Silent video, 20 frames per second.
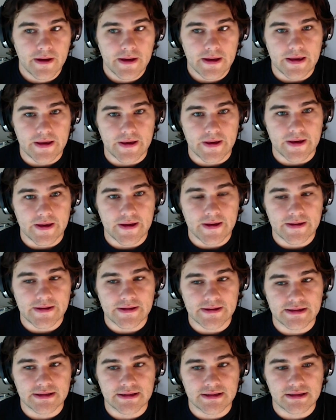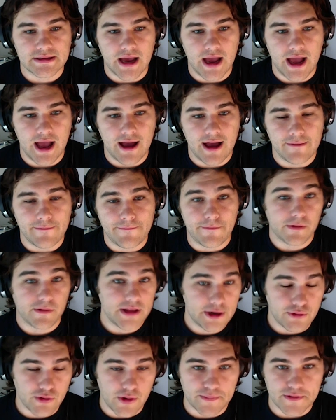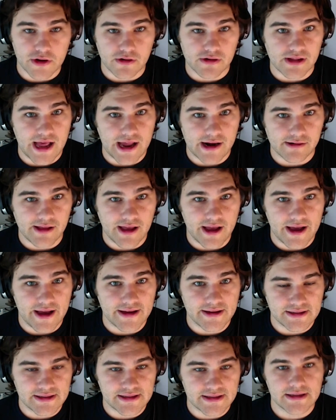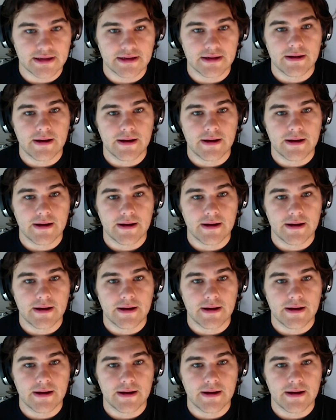is fully crypto collateralized,